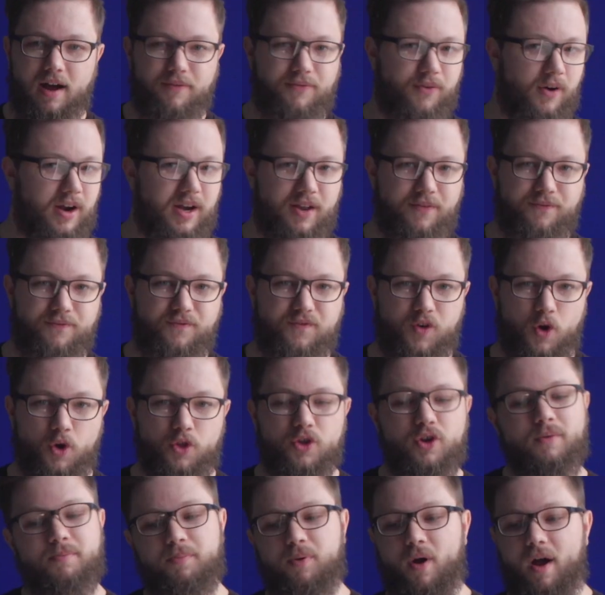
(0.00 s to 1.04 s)
for any
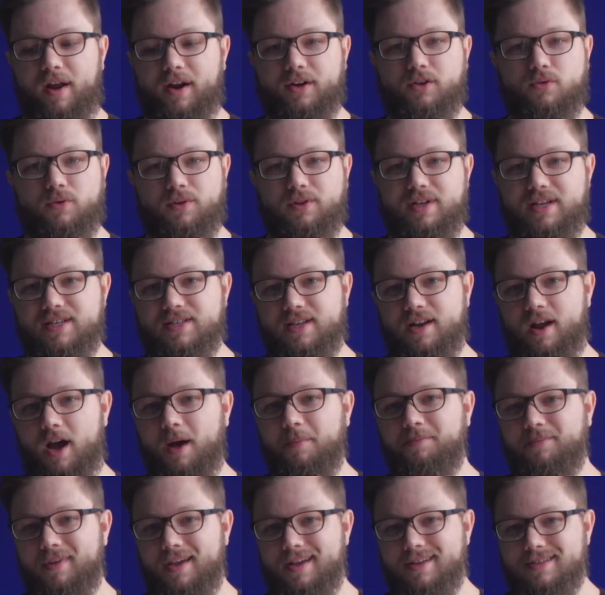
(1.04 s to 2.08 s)
further product release and
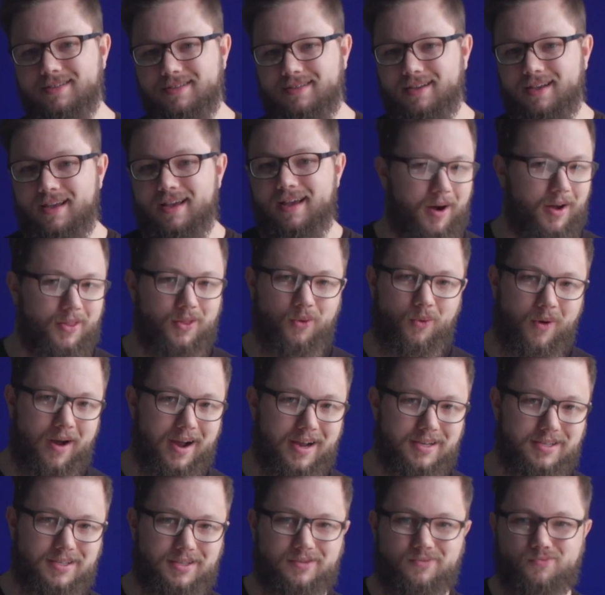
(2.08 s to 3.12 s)
updates.
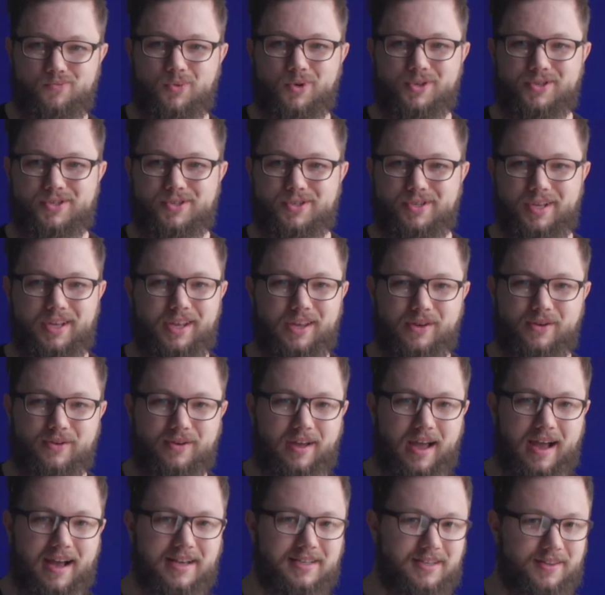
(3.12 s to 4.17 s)
Otherwise, we'll see you
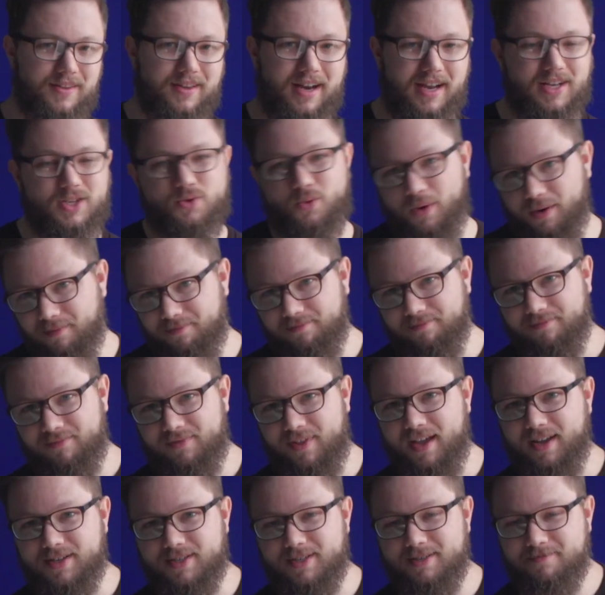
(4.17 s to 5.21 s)
guys in the next one.
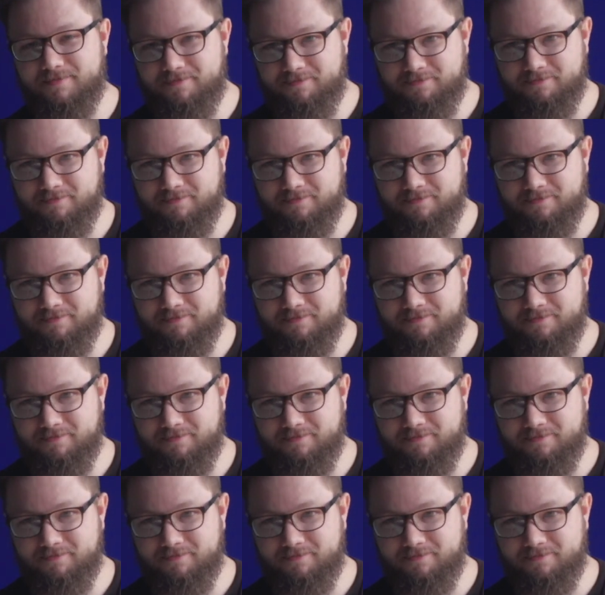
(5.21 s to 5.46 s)
Thanks.